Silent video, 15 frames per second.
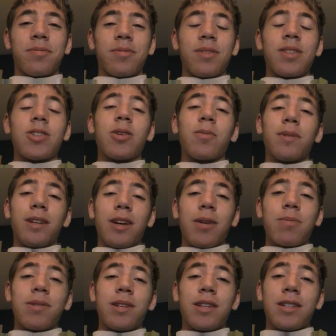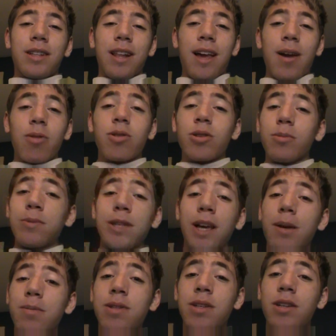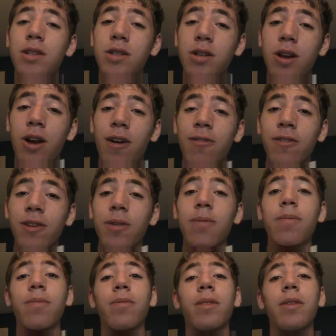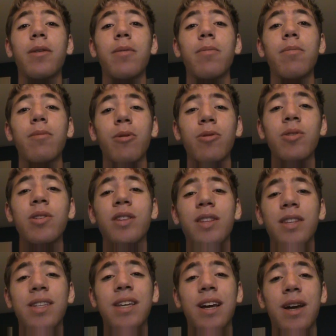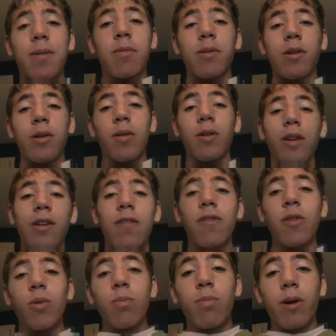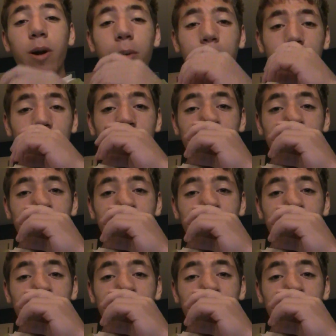Sometimes it is loud, sometimes it is soft. Most of the time, though, if you burp,